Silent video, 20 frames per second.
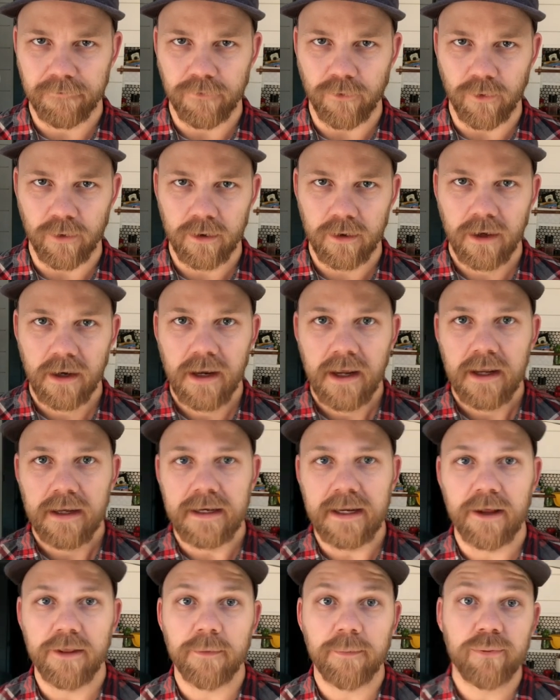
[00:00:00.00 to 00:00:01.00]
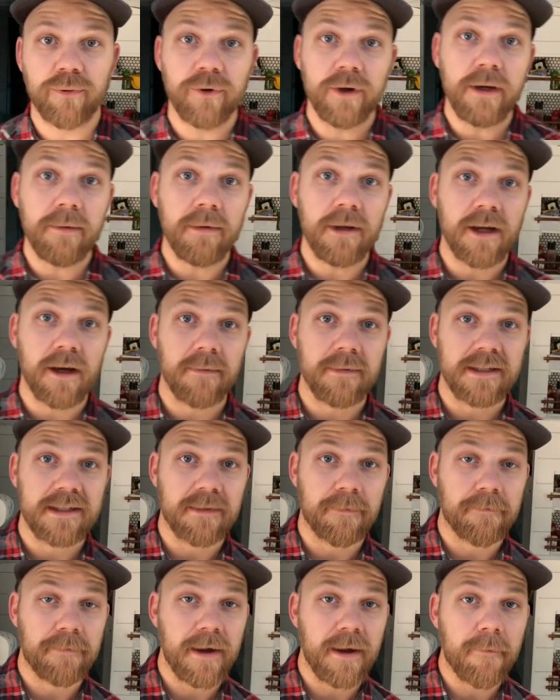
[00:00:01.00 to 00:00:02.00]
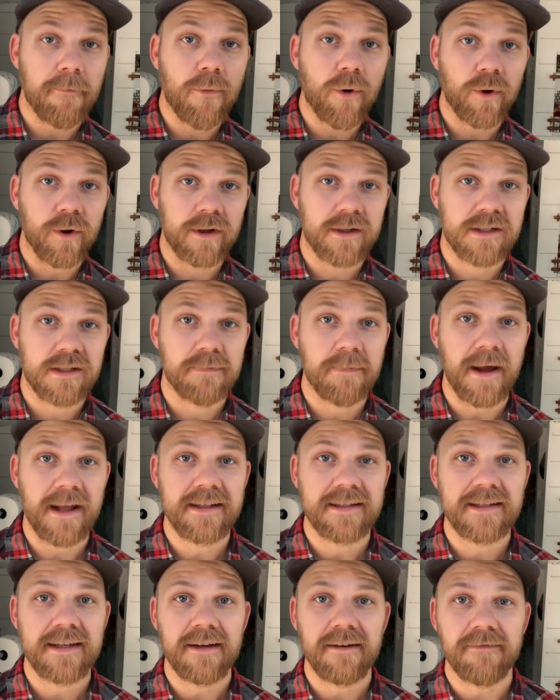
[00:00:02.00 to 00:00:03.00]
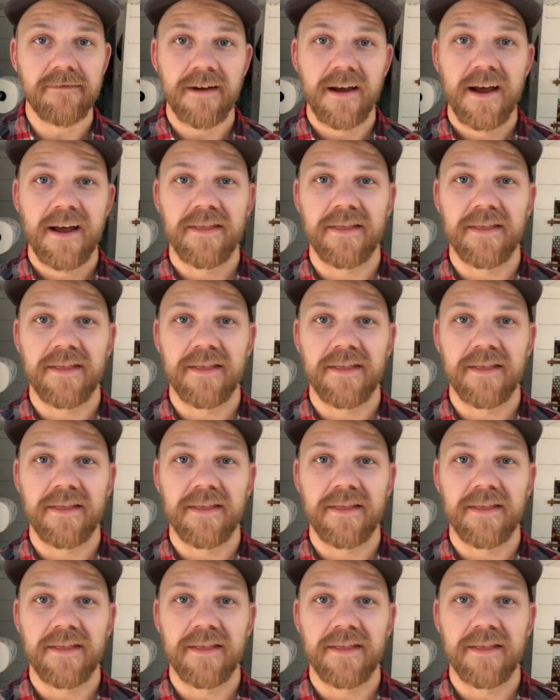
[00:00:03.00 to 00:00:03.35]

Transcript: for. Now the premium is a bit more expensive